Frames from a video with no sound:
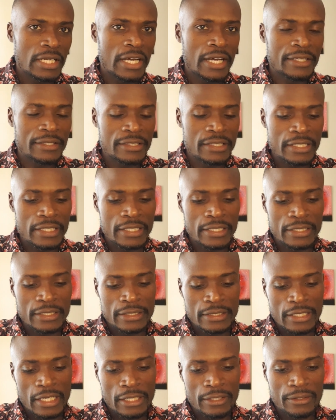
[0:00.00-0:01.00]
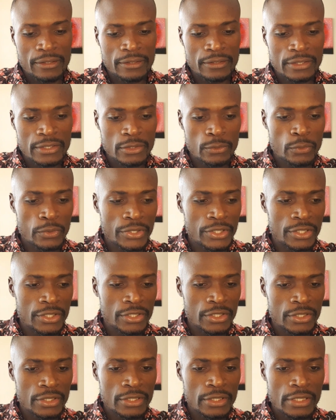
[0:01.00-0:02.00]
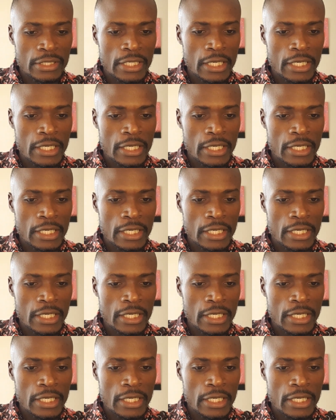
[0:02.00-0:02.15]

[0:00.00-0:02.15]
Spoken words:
and then along the way,